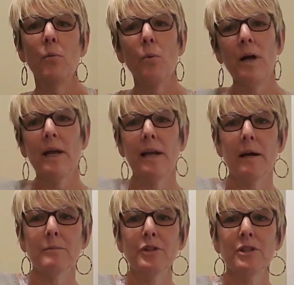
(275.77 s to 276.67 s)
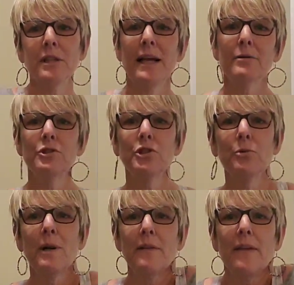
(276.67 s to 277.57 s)
when I'm just lounging
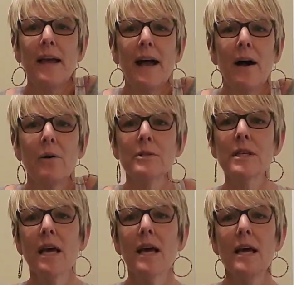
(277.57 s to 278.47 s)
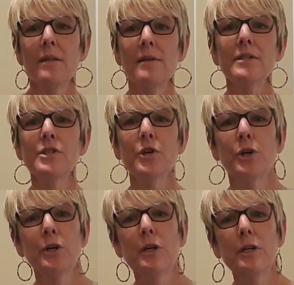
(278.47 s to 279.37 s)
around the house. This
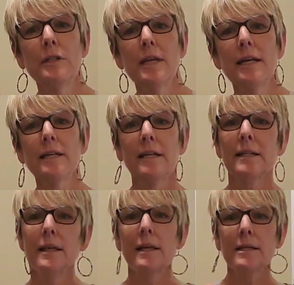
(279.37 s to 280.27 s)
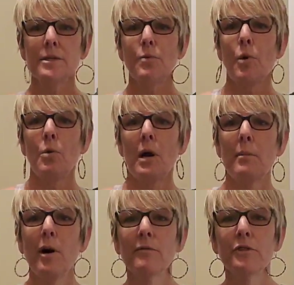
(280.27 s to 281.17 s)
could technically, because it won't
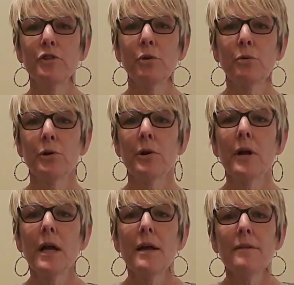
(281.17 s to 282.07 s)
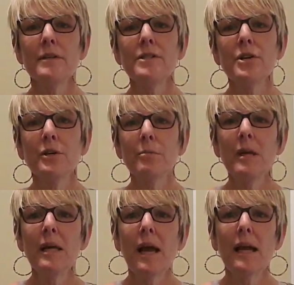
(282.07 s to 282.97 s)
come off the shoulder, this could
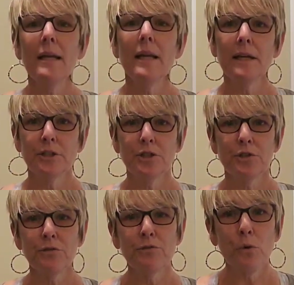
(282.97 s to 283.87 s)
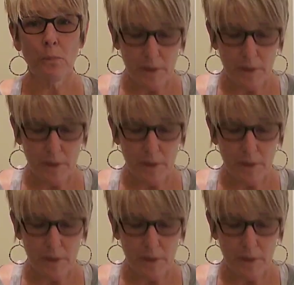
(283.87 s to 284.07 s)
be a night shirt for